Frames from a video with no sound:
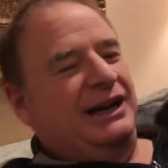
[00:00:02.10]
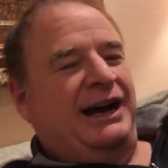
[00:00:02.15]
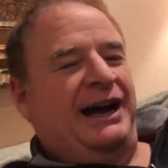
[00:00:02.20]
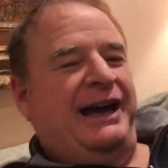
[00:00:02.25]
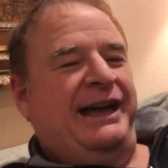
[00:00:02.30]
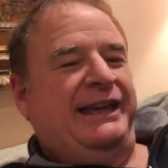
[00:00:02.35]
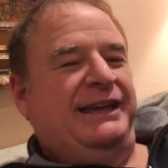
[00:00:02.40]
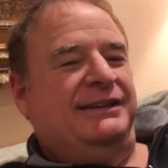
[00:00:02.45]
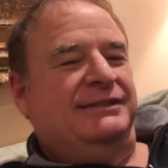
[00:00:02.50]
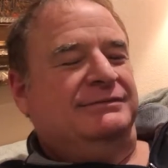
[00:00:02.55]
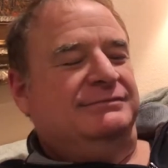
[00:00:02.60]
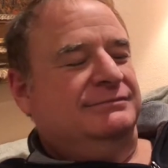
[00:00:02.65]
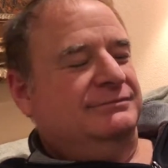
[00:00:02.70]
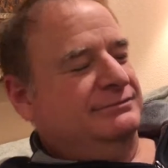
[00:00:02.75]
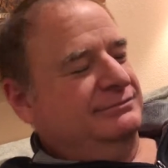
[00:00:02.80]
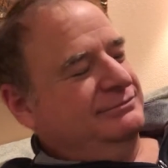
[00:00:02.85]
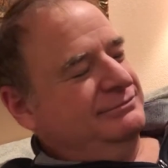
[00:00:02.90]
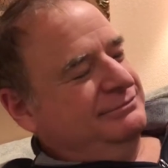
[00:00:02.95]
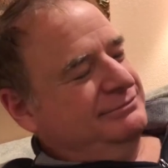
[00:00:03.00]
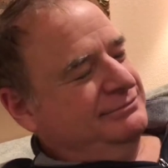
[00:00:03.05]
Hi.
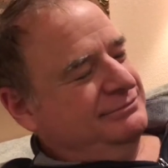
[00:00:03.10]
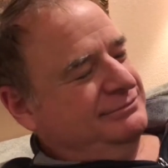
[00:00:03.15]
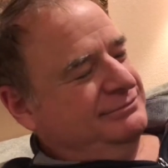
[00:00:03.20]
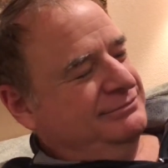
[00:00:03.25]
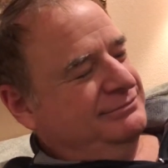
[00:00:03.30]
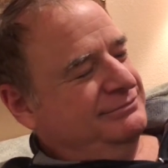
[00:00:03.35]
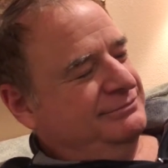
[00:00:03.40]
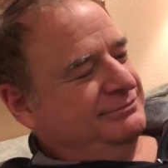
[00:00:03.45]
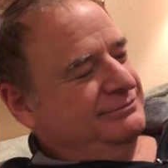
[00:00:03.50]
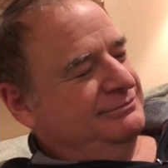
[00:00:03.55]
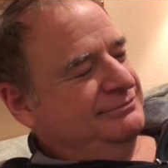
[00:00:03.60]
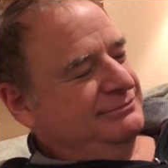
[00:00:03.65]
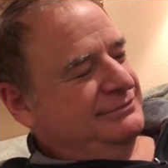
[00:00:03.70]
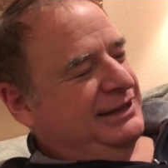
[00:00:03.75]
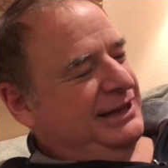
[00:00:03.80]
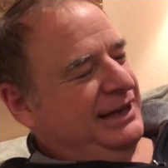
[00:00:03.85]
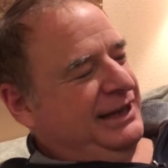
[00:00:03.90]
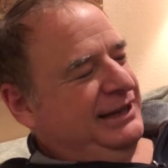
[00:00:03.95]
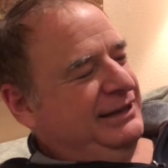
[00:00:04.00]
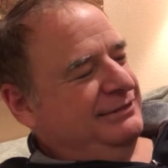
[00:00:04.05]

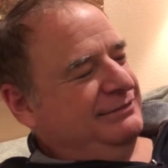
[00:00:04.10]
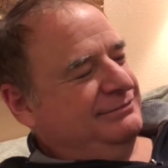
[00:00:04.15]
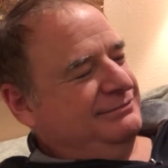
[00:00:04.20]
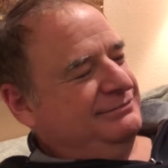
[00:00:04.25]
Hi.